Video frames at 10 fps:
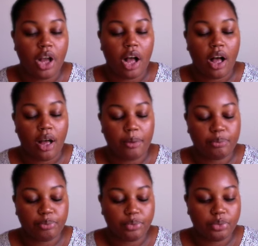um,
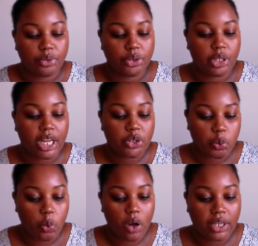so that's
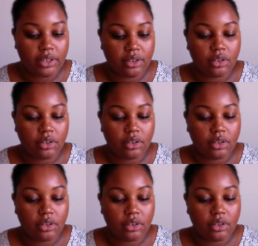one